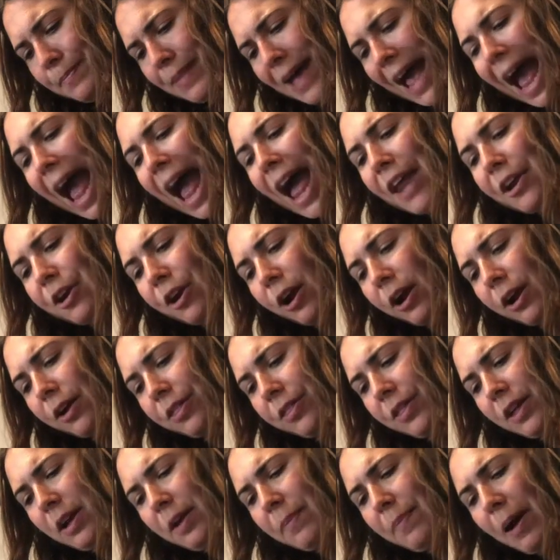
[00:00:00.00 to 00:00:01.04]
batter.
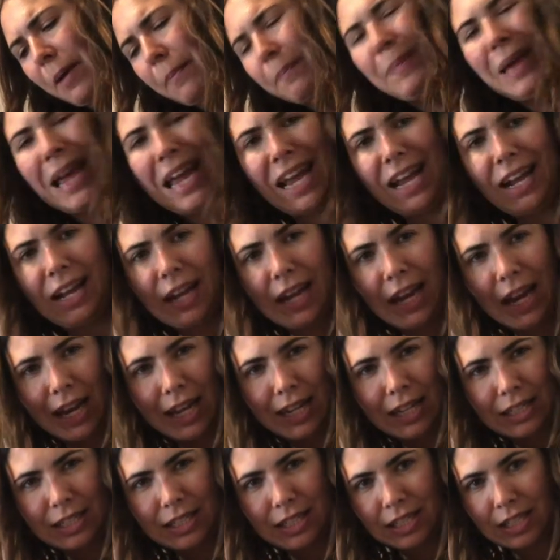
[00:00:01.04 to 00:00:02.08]
Think about
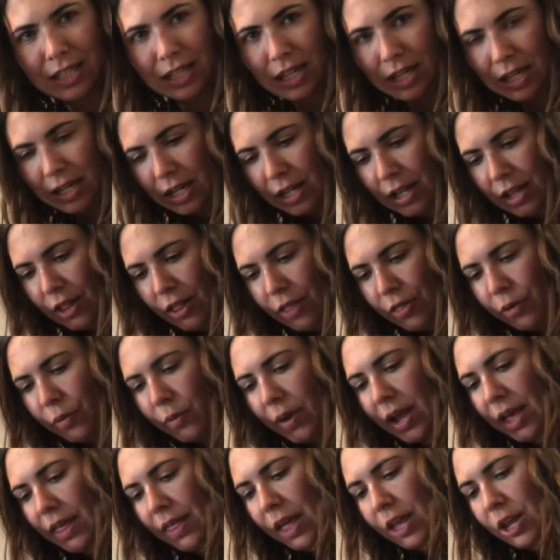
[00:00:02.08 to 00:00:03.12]
pancakes. The
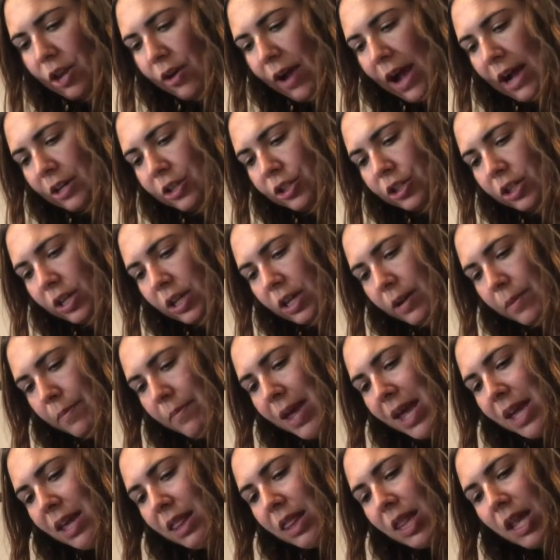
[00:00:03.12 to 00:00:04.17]
way that you're actually going to
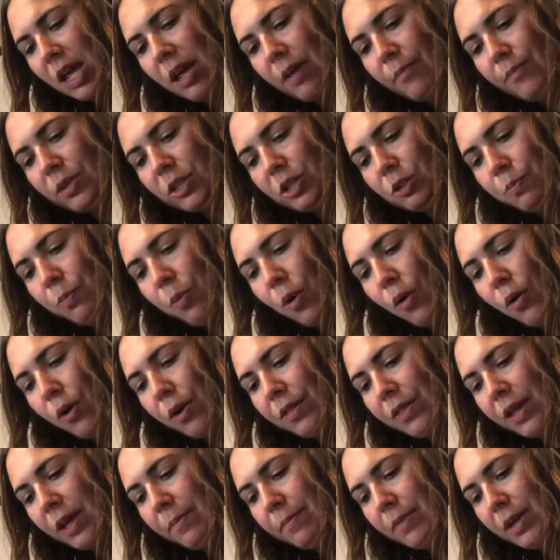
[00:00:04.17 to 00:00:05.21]
make them is
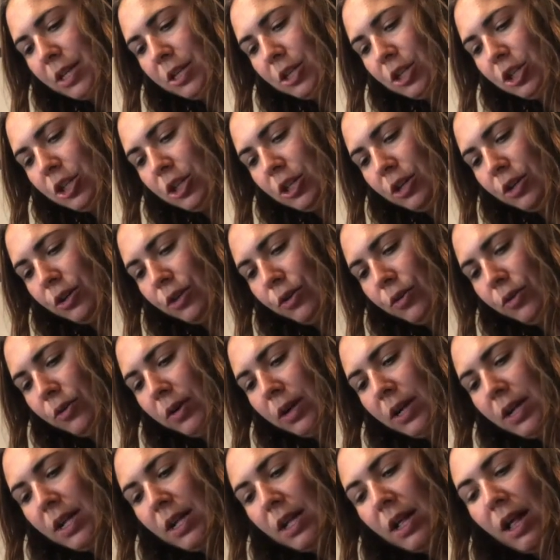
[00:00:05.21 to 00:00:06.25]
pour them
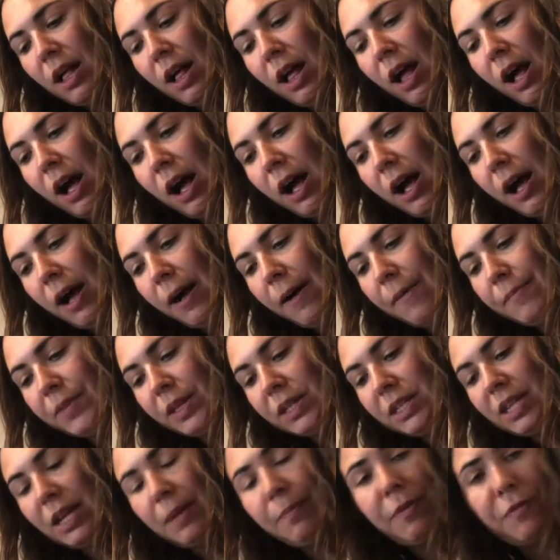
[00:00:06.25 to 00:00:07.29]
into
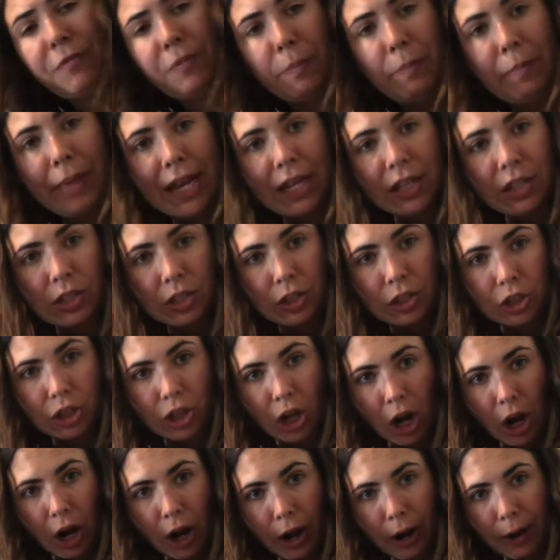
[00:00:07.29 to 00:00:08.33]
the tip of a mason
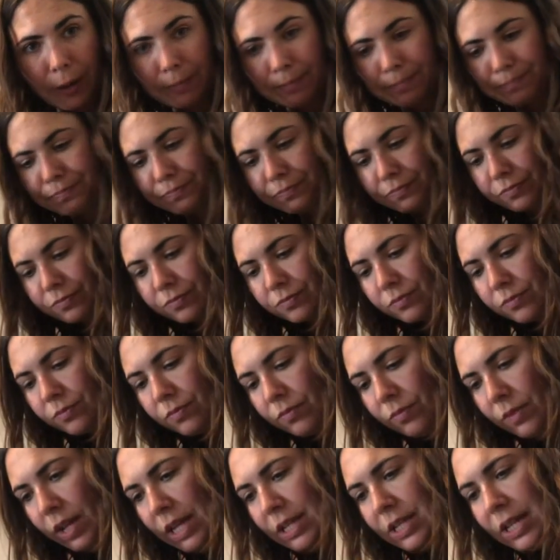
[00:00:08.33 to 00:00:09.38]
jar
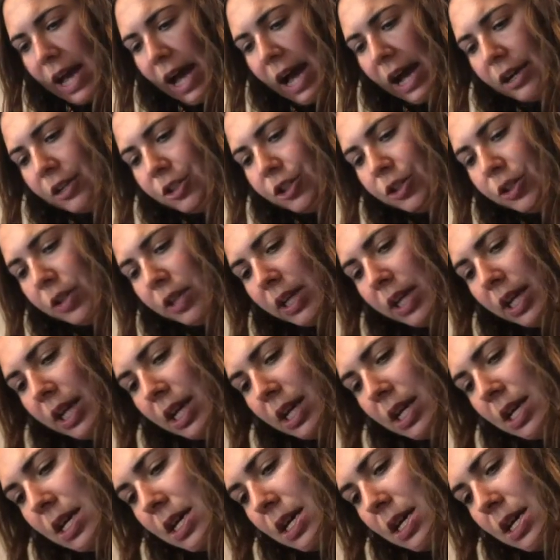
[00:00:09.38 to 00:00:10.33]
to actually